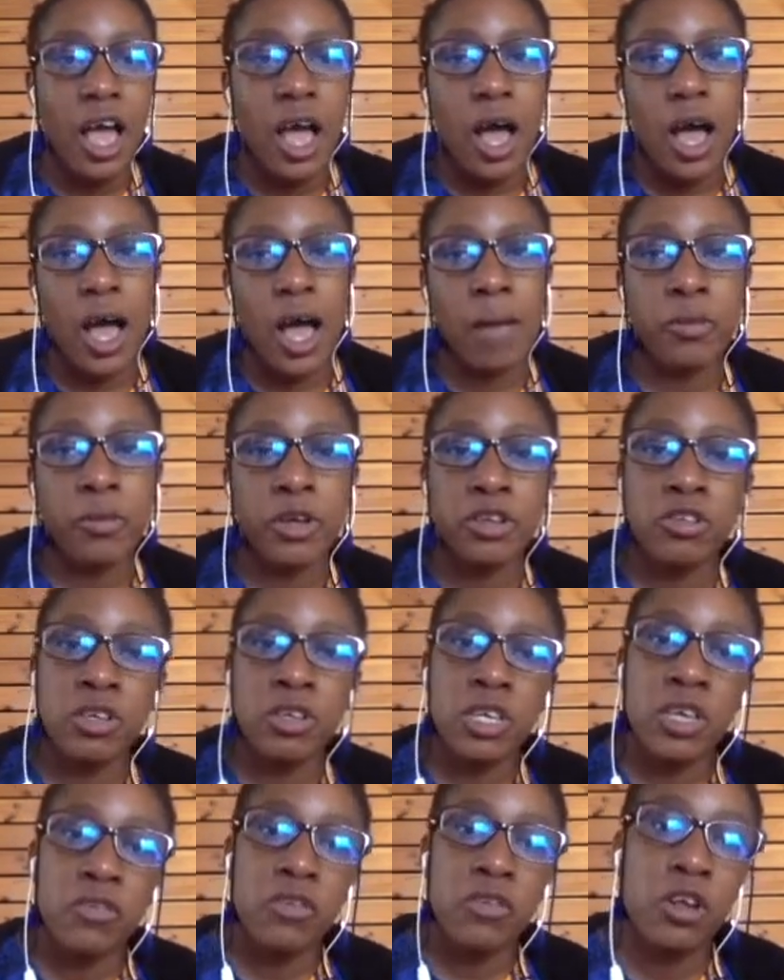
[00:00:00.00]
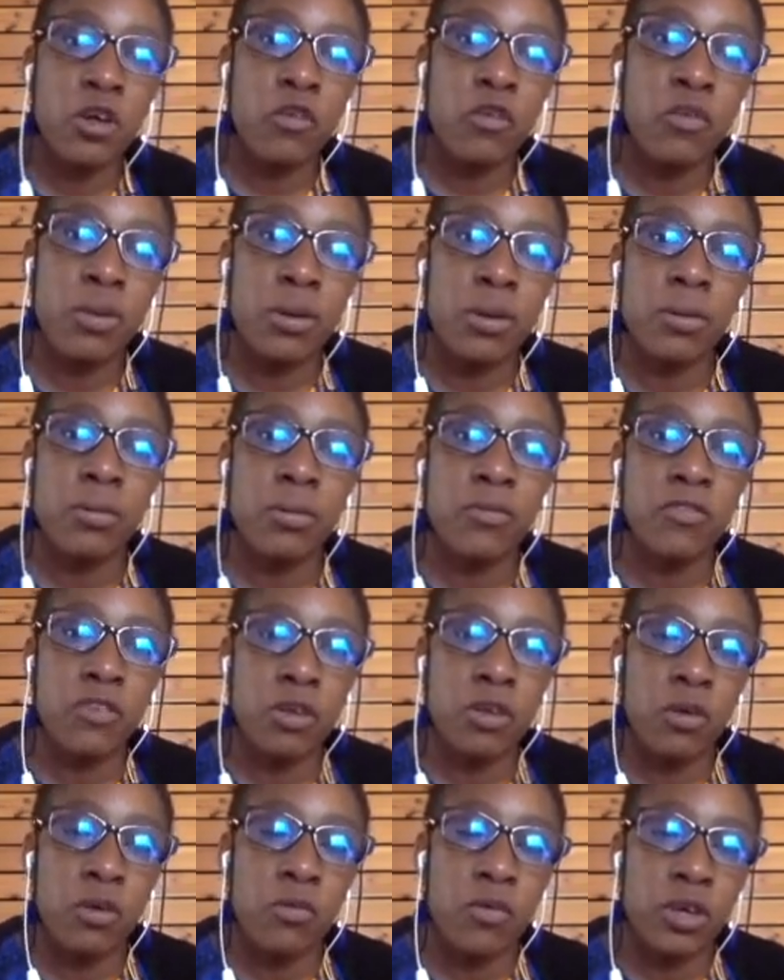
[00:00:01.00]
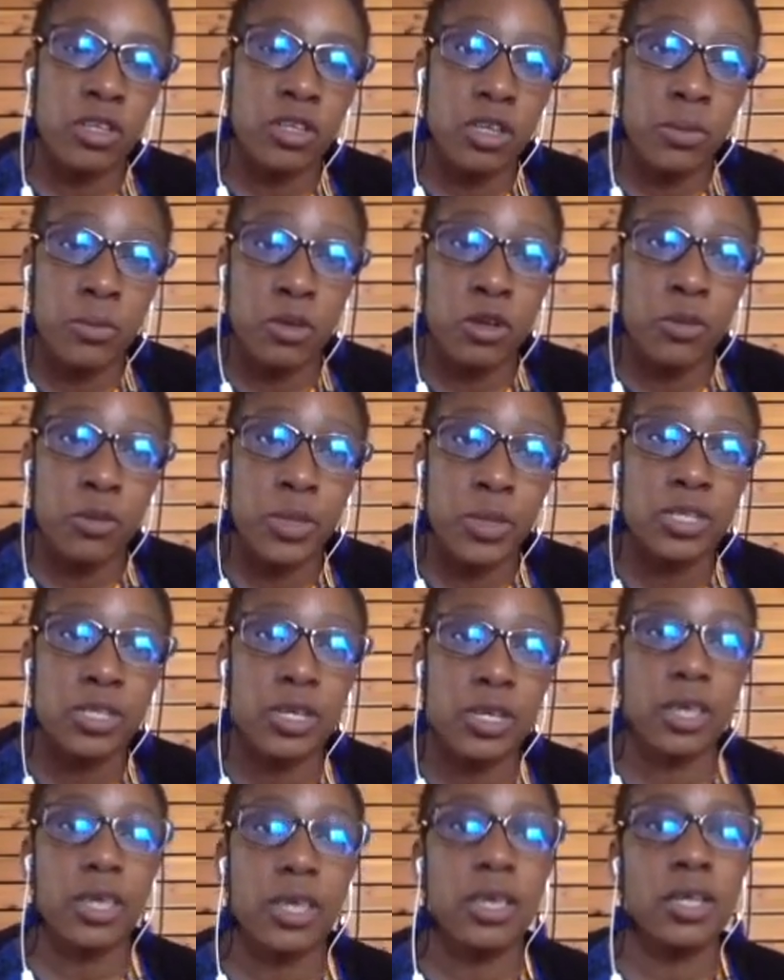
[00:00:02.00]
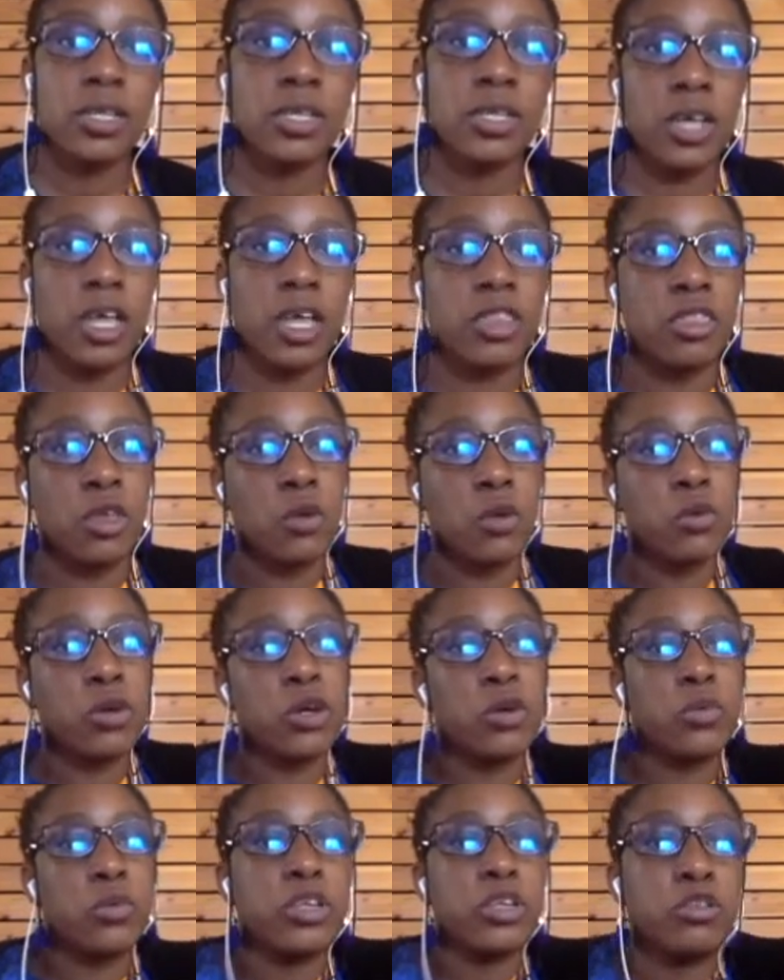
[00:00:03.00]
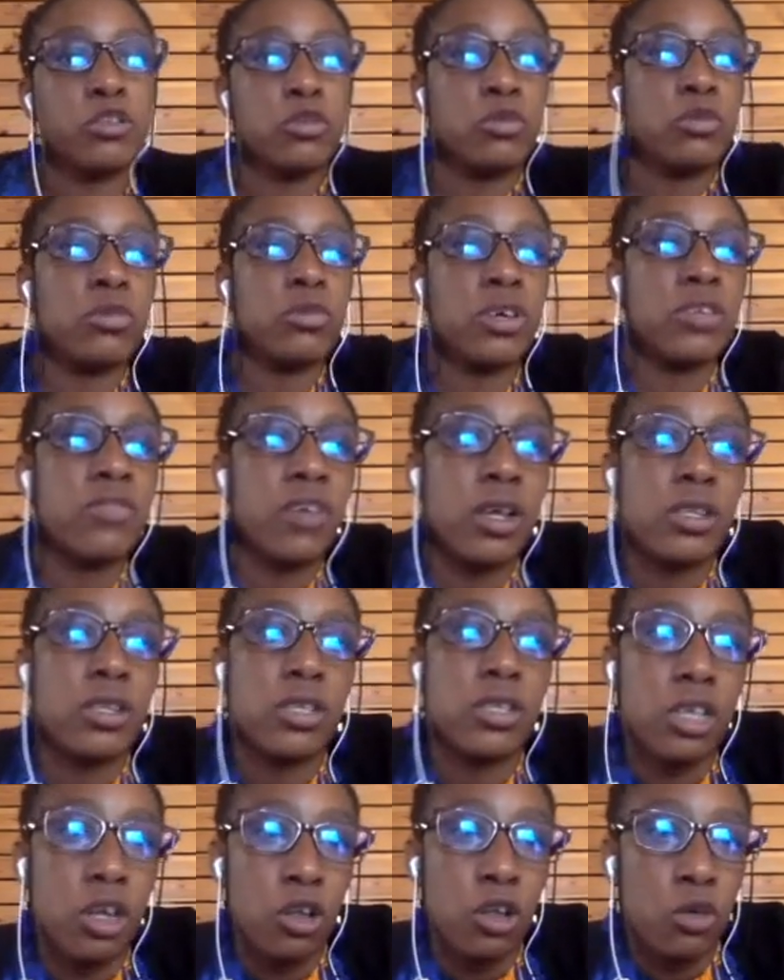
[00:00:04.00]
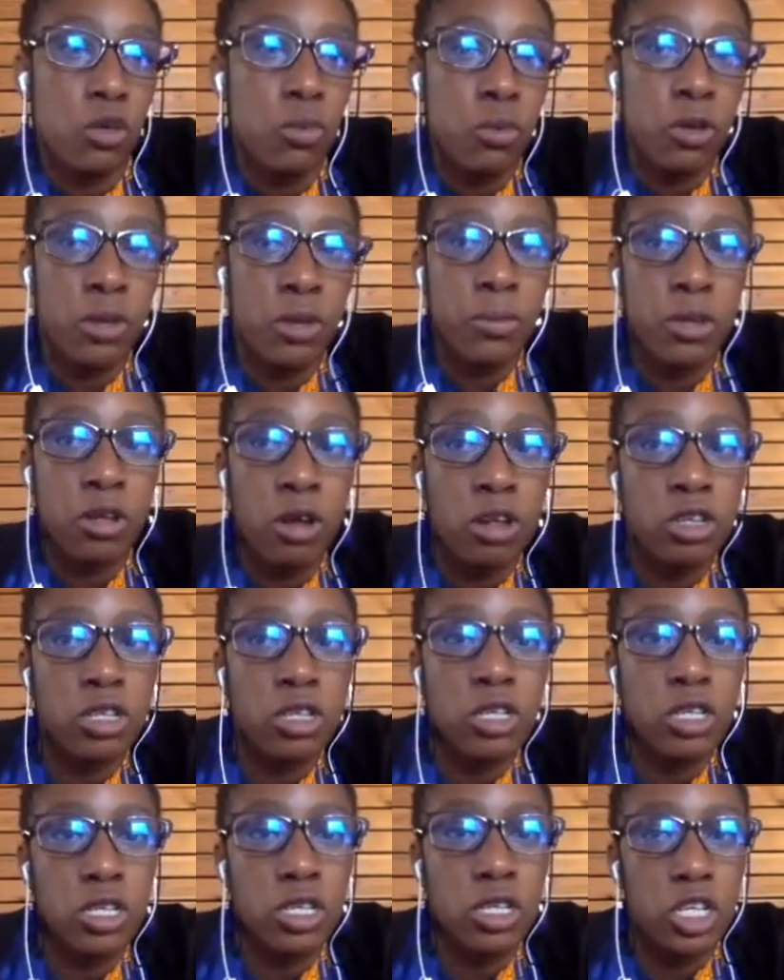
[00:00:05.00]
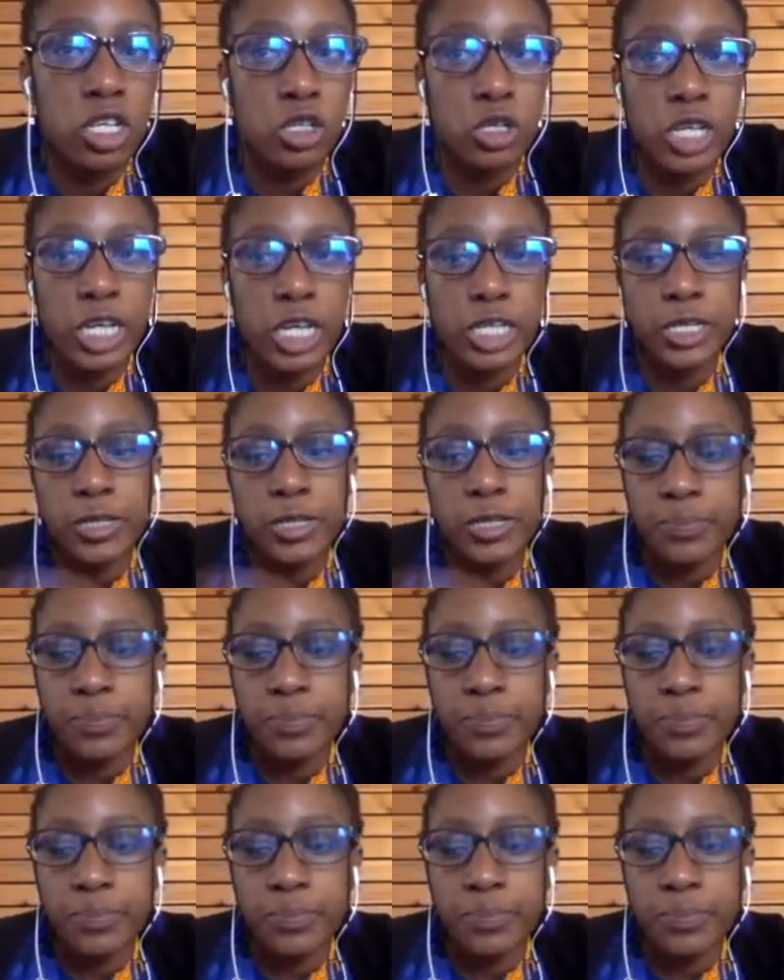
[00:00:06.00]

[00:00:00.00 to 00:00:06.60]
I'm going to give you an overview of what Immunopaedia is and the work we do to advancing global immunology education.